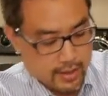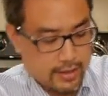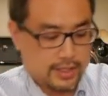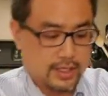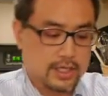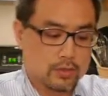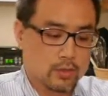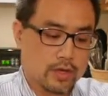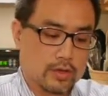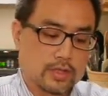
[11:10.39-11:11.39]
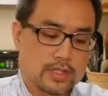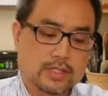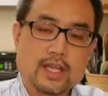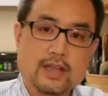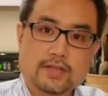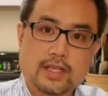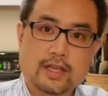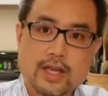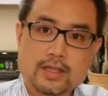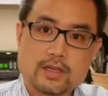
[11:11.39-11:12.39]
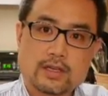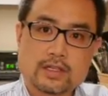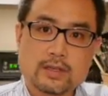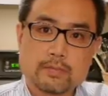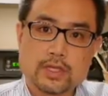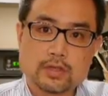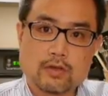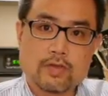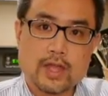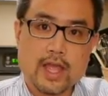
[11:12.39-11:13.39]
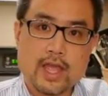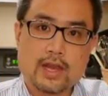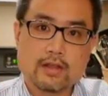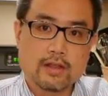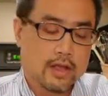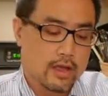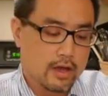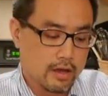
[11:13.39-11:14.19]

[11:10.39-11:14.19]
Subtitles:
this is one of those sleeves that allows you to slip this over the handle